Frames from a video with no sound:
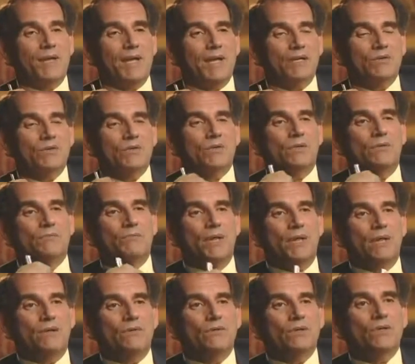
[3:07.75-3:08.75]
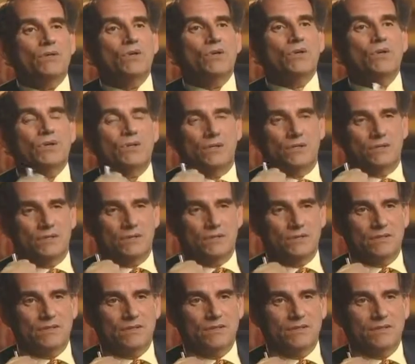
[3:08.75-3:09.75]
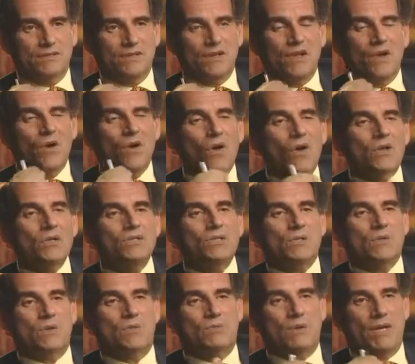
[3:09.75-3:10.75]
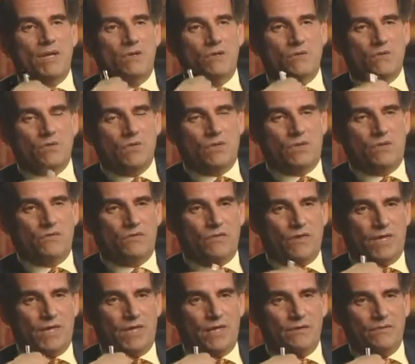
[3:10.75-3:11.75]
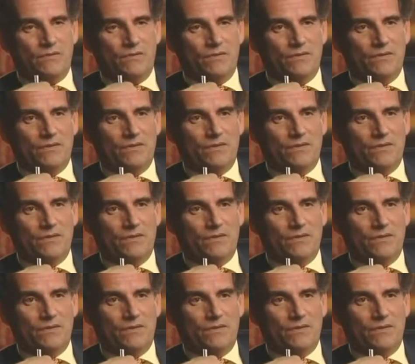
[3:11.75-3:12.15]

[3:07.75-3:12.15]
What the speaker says: pectoral and pelvic girdles also obey the rule of 5.